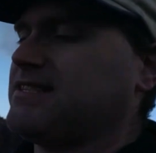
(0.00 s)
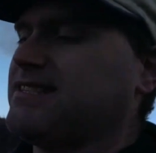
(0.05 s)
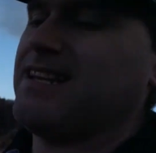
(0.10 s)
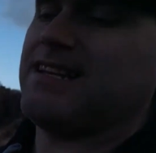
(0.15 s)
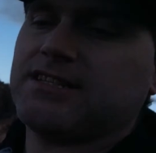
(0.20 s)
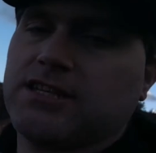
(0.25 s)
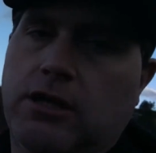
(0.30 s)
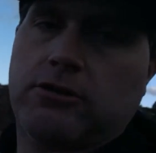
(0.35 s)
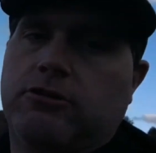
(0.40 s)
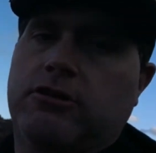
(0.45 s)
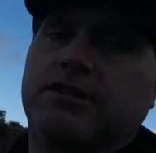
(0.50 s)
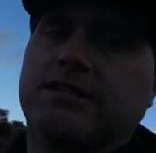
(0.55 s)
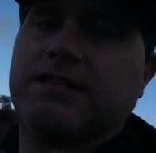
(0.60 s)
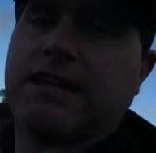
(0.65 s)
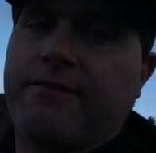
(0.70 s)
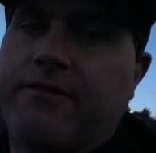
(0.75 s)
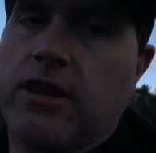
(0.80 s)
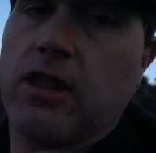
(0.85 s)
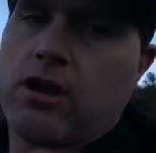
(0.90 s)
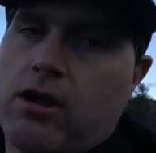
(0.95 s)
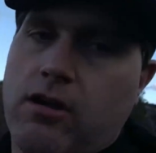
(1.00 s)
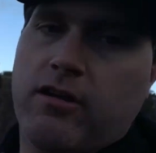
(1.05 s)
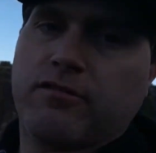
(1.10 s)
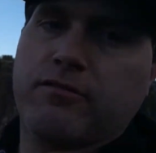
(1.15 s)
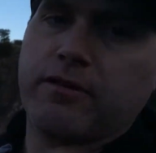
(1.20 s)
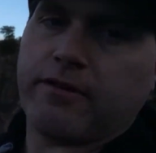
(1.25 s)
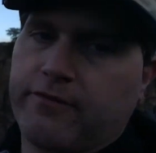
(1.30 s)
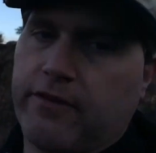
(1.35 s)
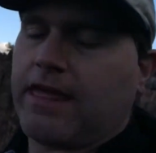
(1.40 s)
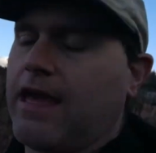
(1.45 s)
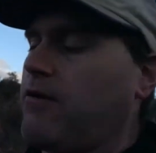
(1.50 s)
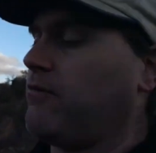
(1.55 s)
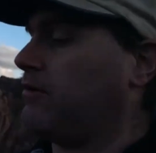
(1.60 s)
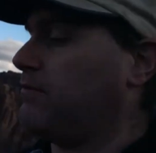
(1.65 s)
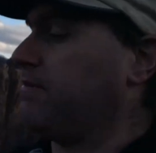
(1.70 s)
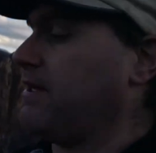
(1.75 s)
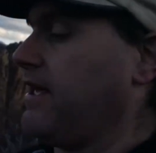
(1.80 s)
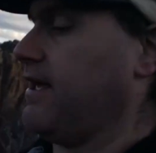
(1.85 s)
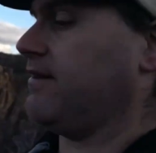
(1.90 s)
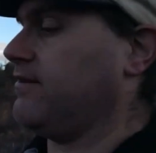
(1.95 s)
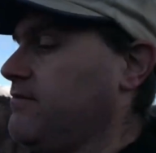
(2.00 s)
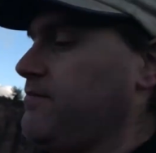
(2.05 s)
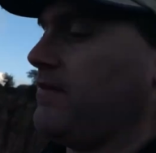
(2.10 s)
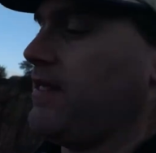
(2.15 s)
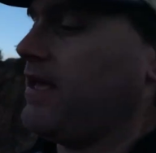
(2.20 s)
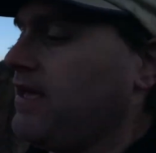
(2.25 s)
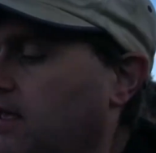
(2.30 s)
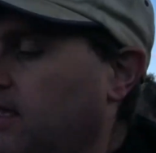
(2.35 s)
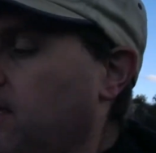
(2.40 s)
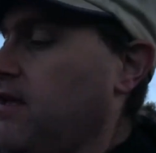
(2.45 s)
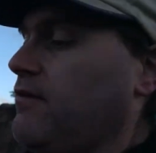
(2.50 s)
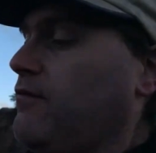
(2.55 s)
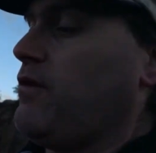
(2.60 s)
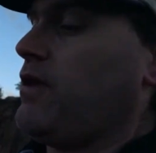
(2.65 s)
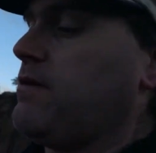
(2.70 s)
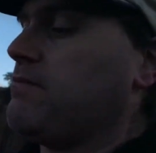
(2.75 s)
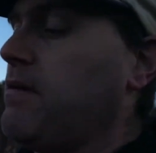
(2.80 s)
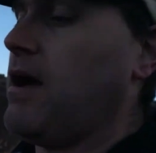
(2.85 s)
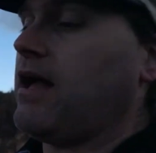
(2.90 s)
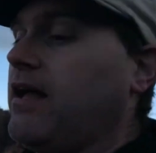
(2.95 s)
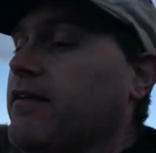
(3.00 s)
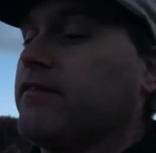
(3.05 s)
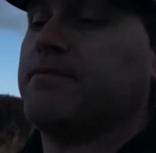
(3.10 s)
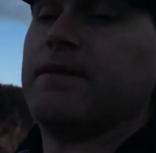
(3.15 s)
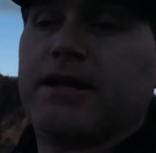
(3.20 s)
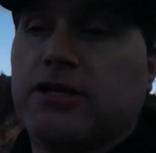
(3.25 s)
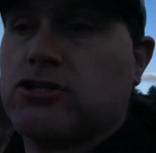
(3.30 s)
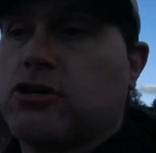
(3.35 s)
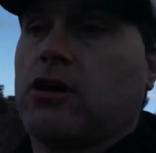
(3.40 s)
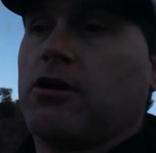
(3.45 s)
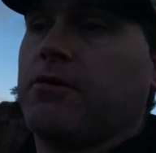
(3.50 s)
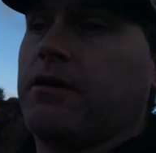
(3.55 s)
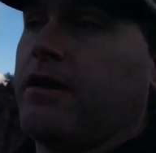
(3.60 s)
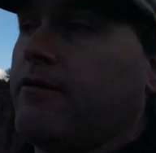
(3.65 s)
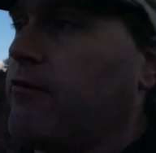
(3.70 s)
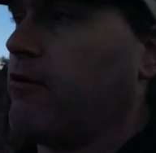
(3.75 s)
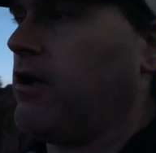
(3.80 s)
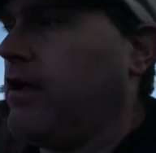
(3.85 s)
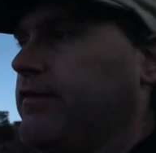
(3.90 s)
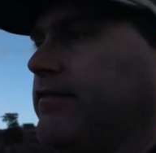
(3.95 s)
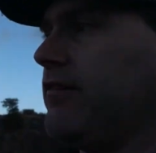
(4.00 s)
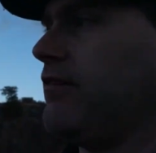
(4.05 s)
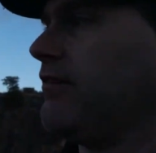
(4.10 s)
It's 607 yards, whatever that would be in feet, miles, metric, or whatever else